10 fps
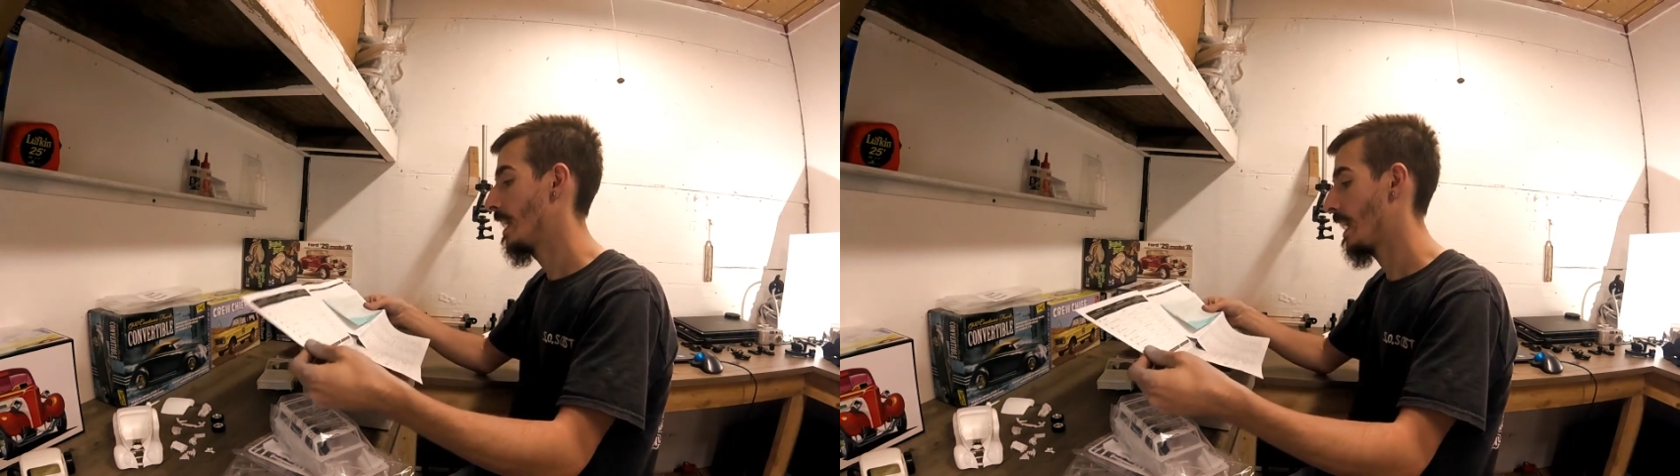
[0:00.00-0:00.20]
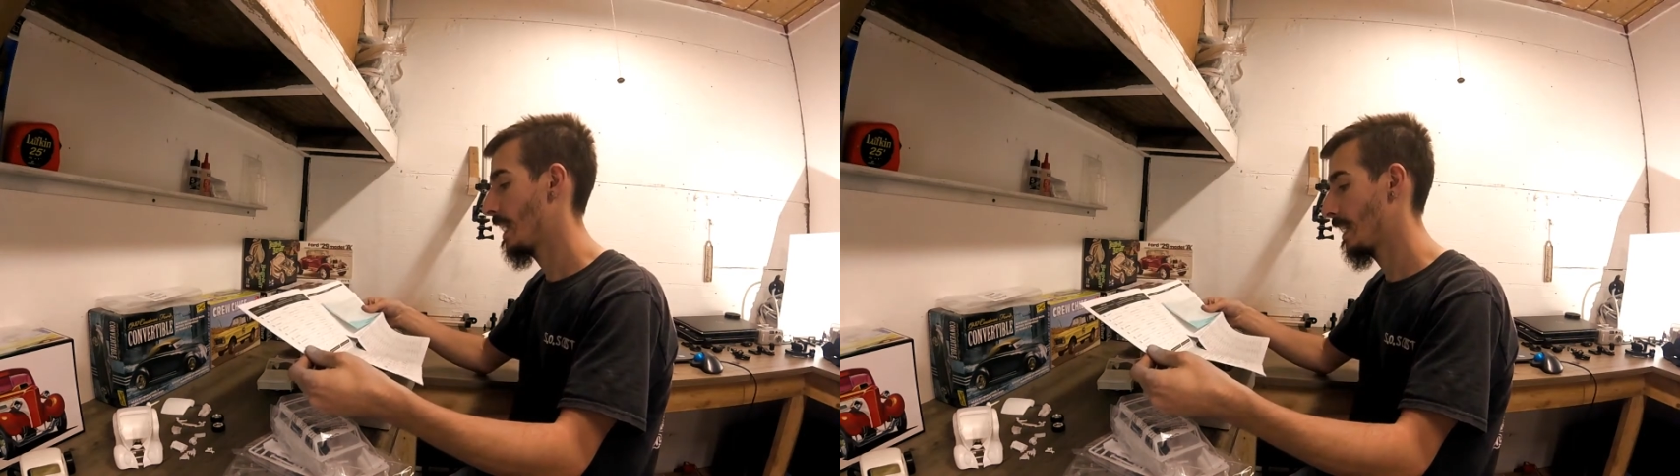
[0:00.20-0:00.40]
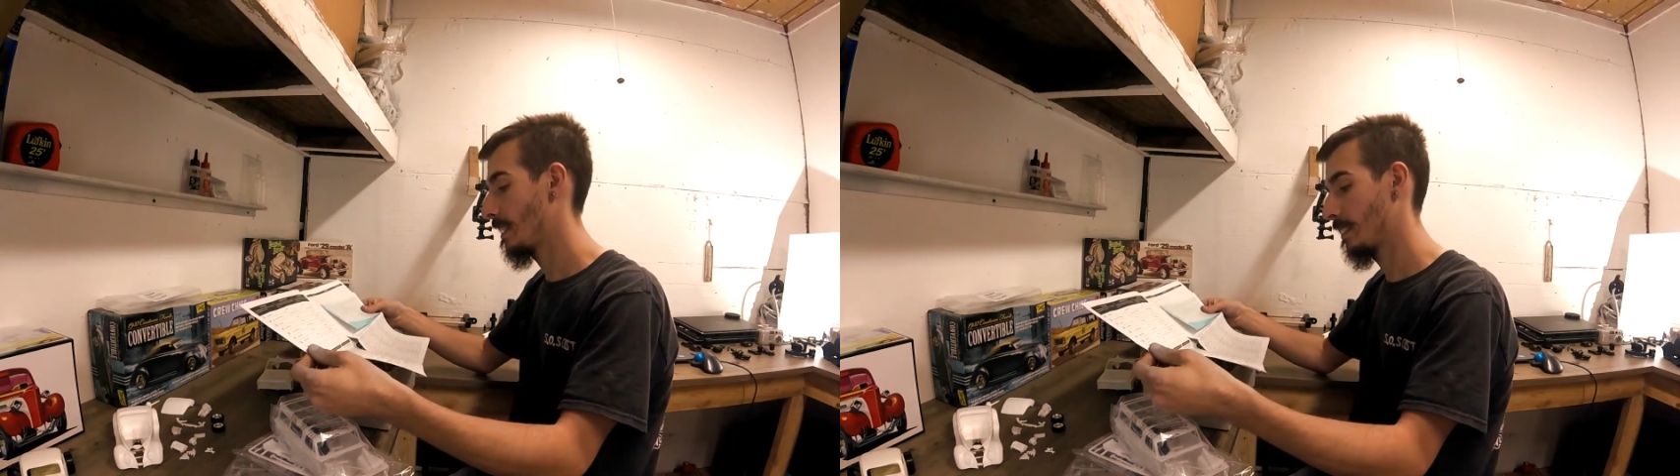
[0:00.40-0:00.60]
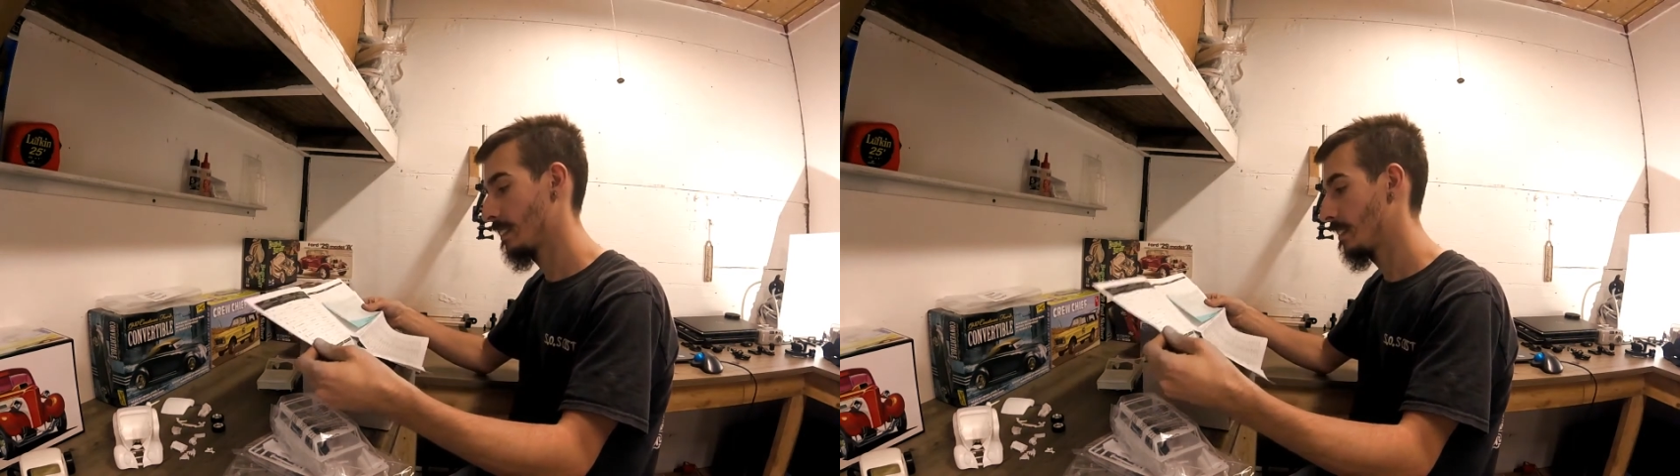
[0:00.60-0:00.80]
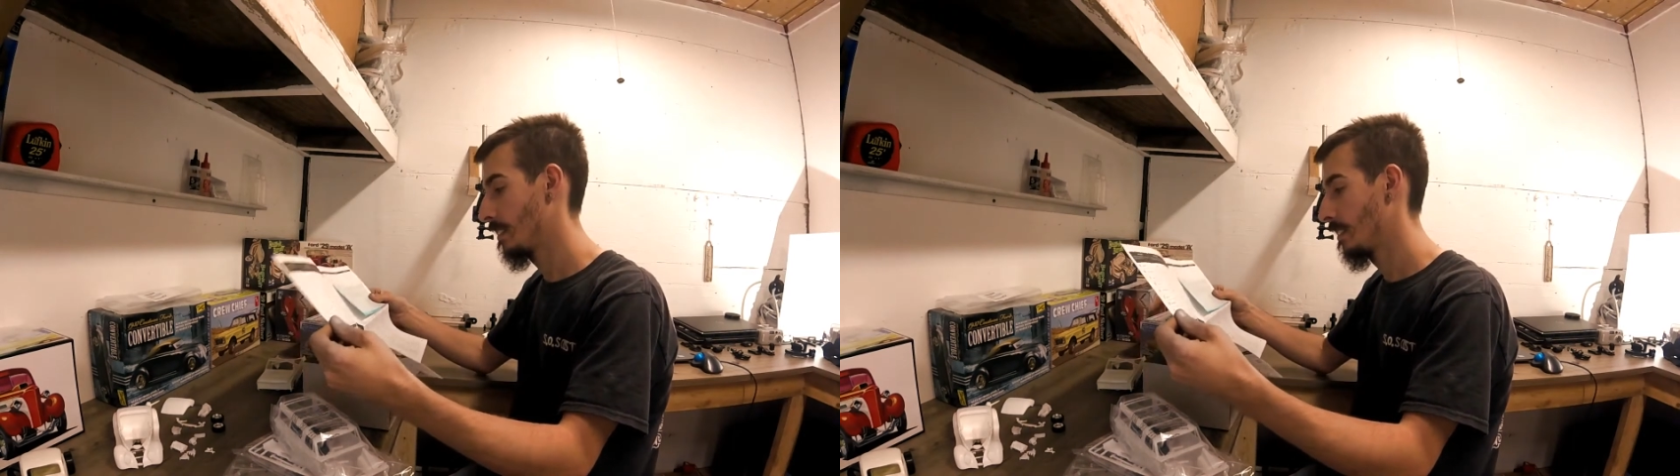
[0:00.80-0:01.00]
And
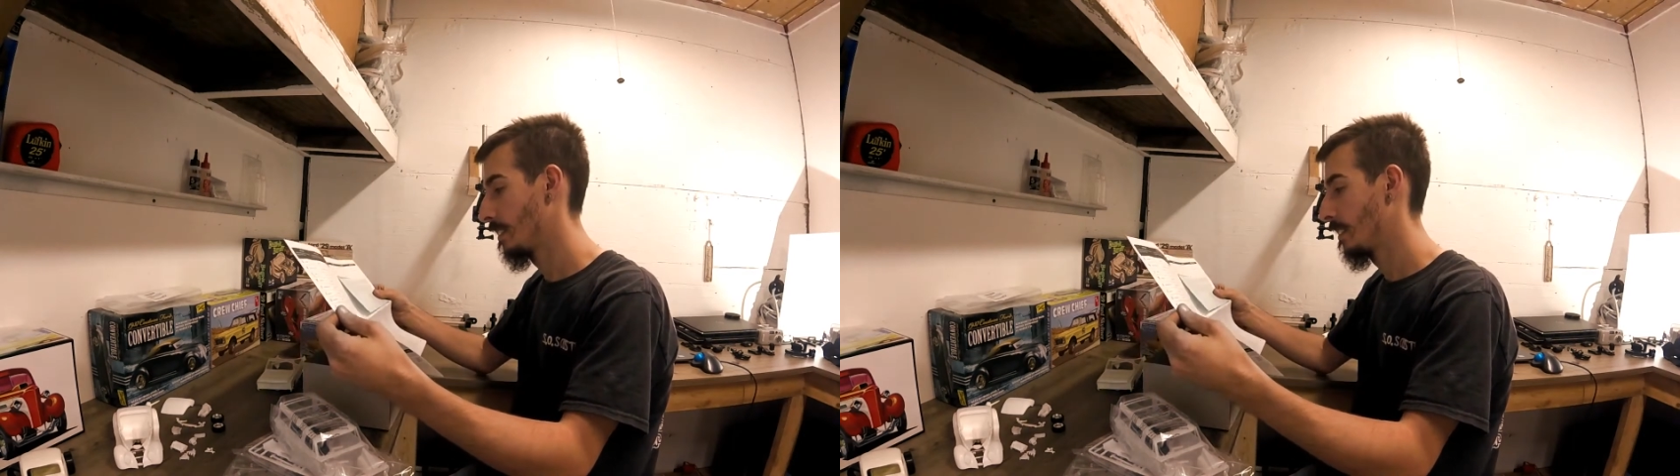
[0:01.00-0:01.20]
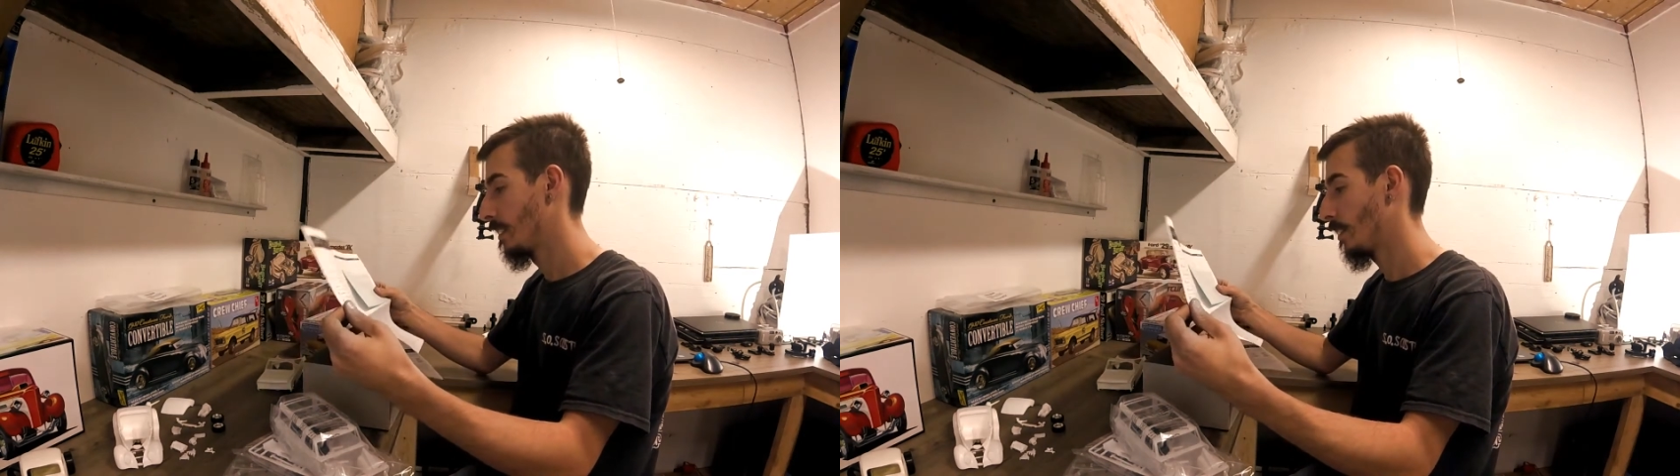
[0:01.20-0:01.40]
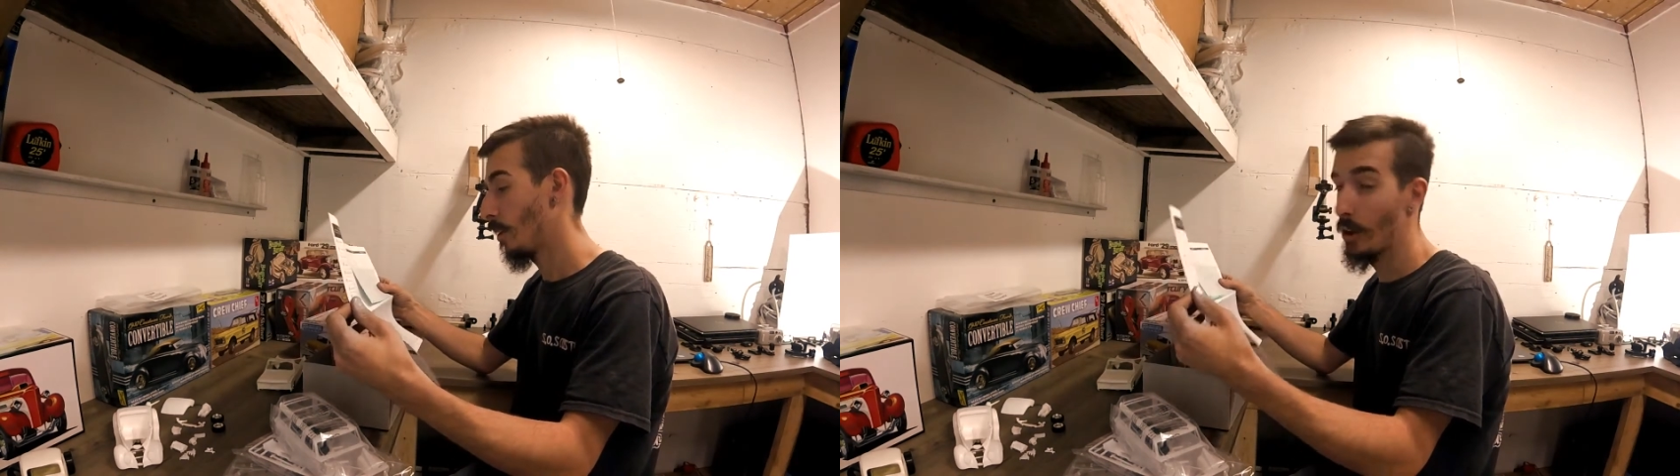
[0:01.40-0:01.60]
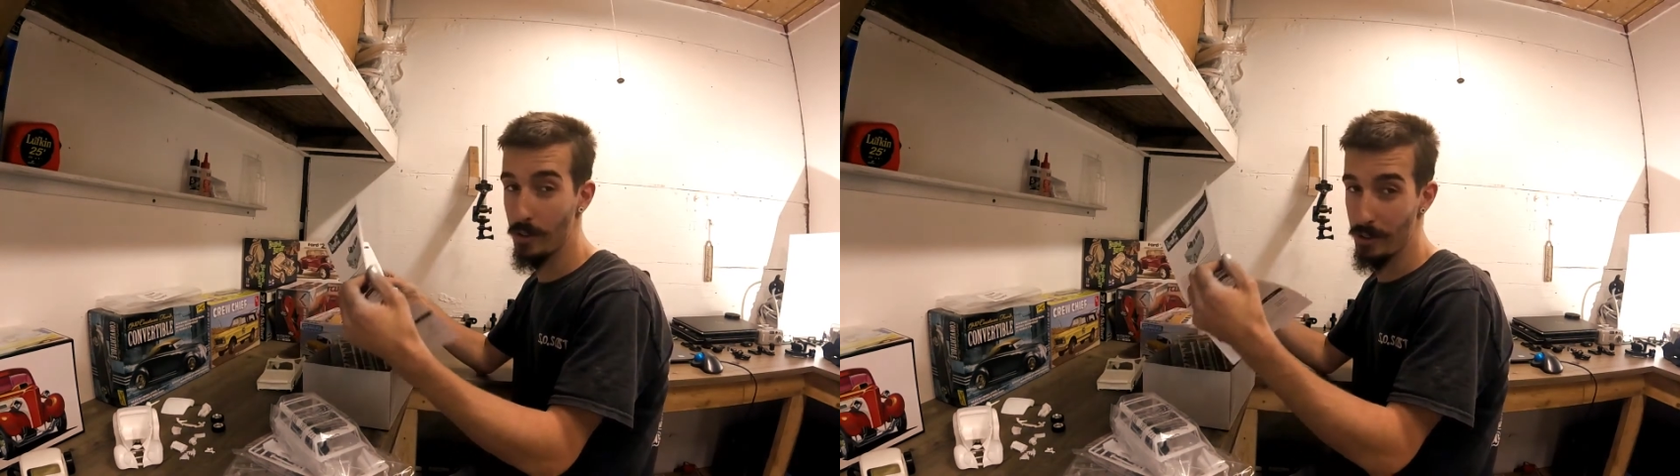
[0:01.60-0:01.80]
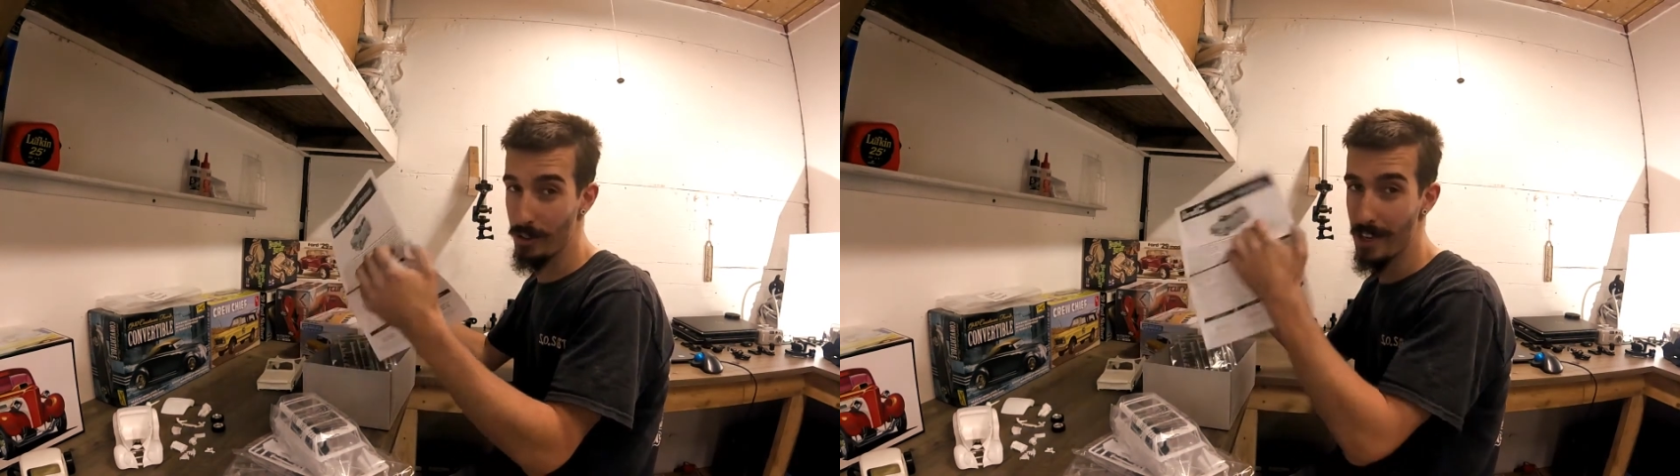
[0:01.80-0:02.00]
on to